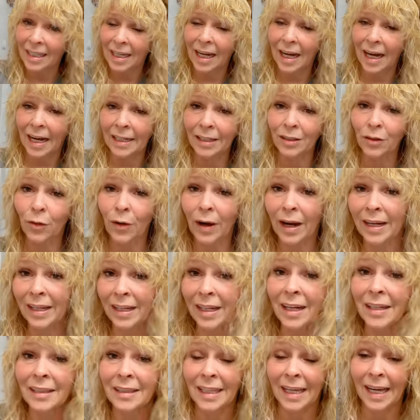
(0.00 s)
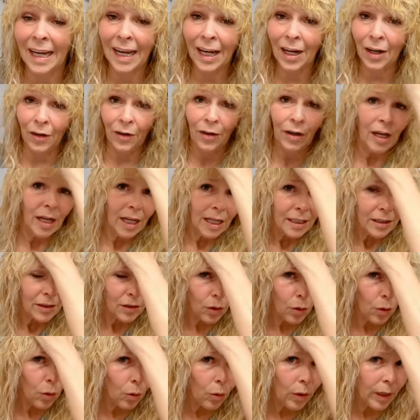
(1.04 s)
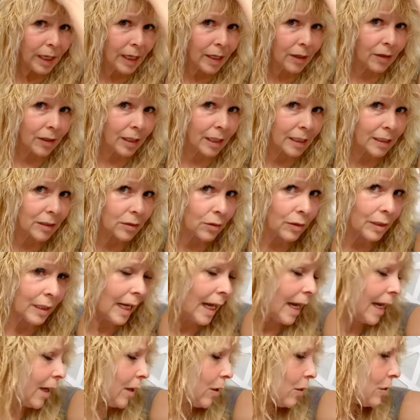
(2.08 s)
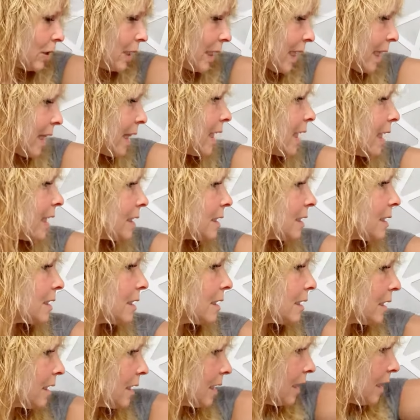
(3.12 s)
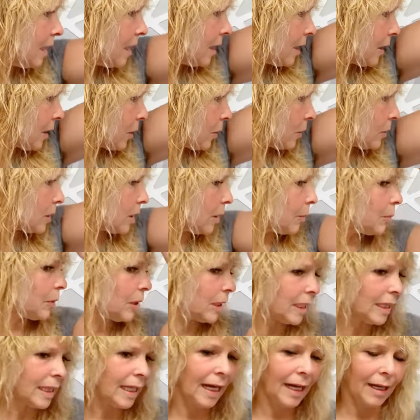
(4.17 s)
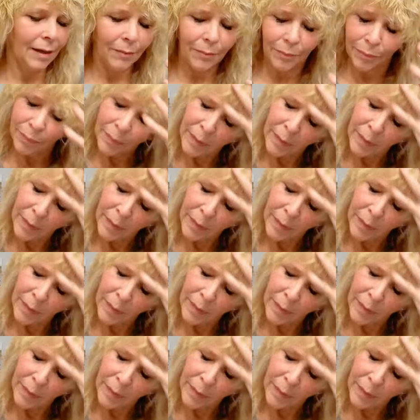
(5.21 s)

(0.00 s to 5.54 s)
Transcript: I know how to cut the hair. The whole haircut is on an angle like this. Goes up like that.